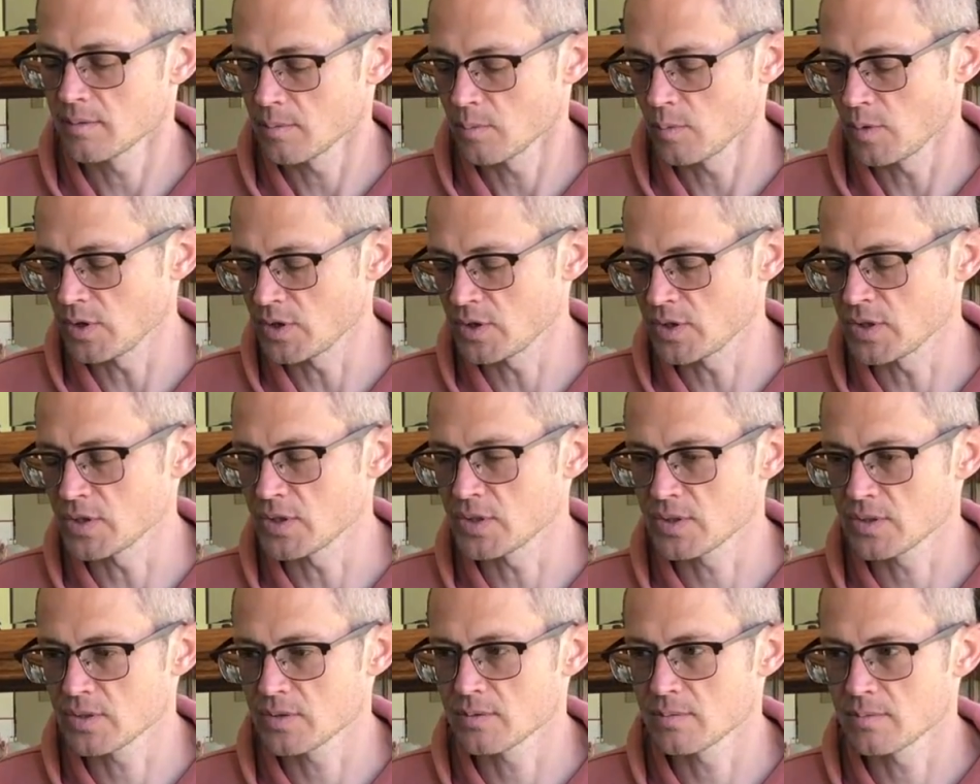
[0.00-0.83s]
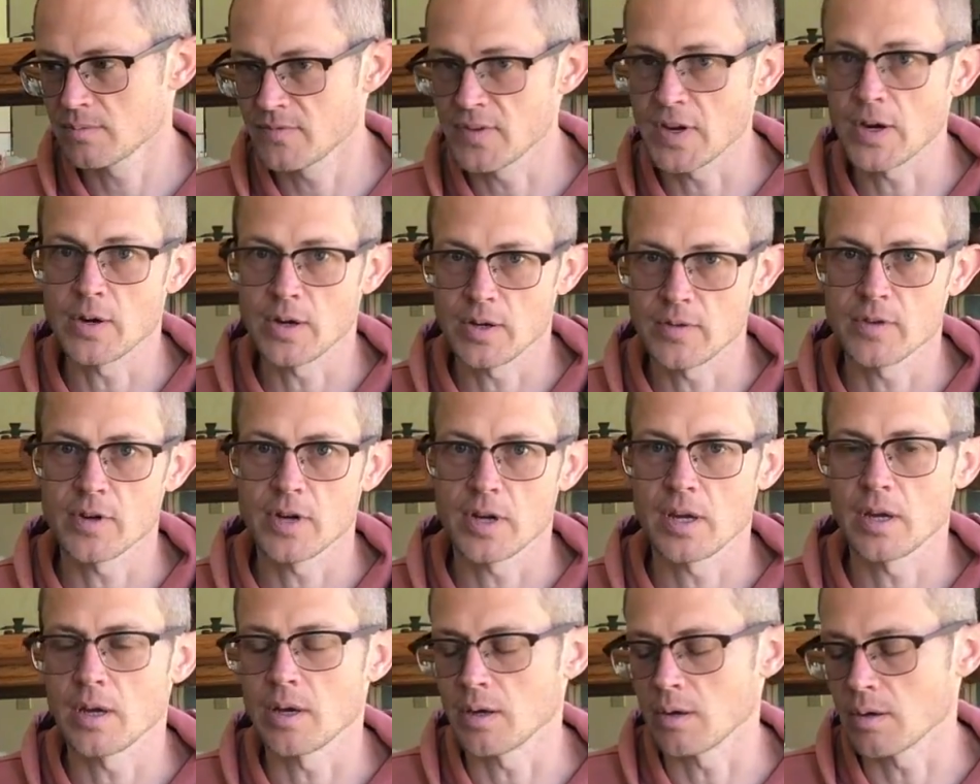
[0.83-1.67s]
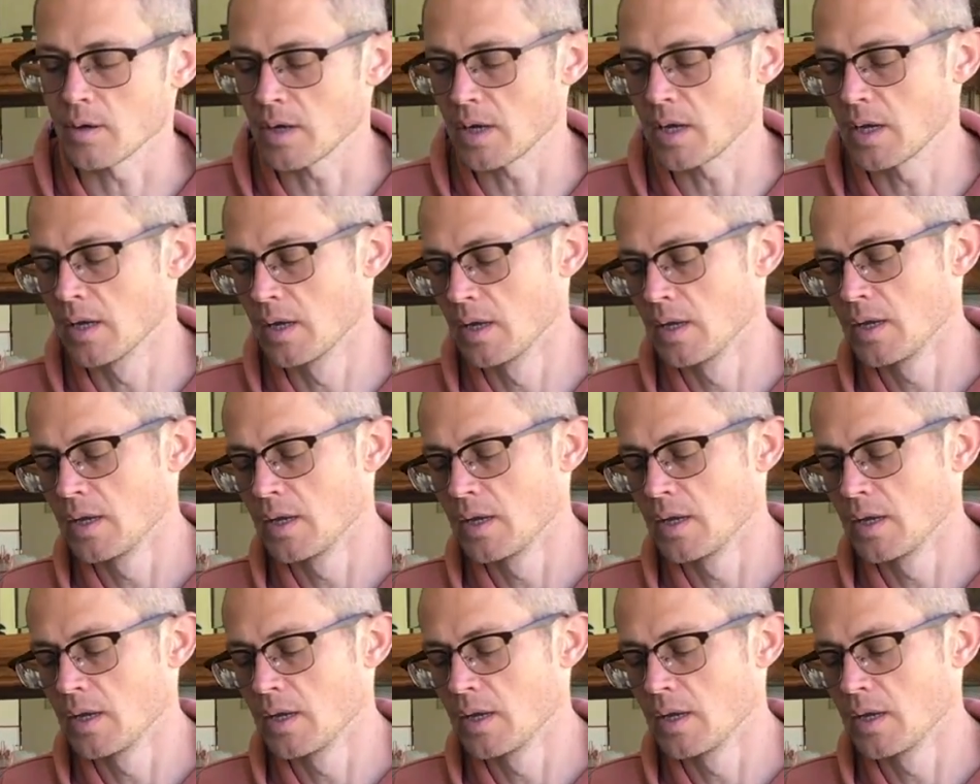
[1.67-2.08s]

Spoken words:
which is very, very hungry.